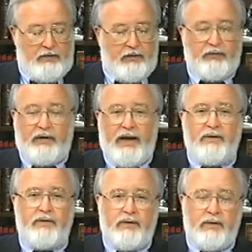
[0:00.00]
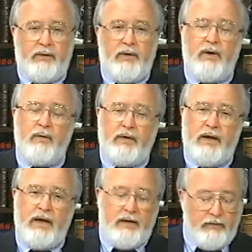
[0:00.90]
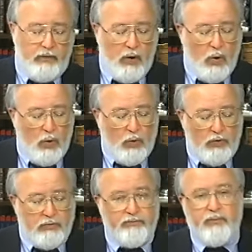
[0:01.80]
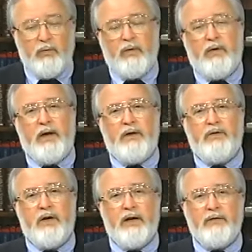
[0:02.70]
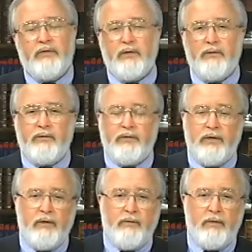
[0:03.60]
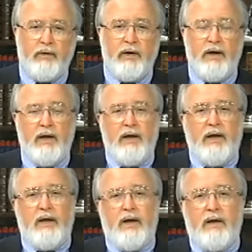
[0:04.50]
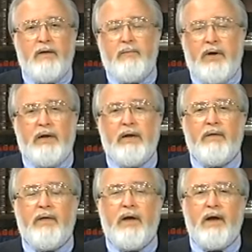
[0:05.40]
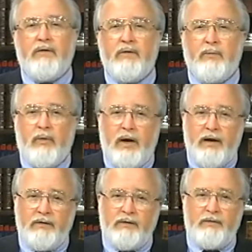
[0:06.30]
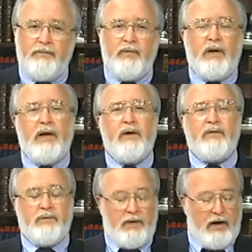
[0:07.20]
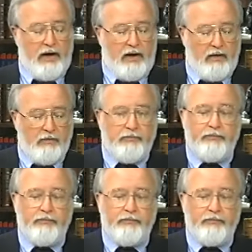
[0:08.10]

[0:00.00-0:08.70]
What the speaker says: the statue with a head of gold, with a chest of silver, the belly and thighs of brass, the legs of iron,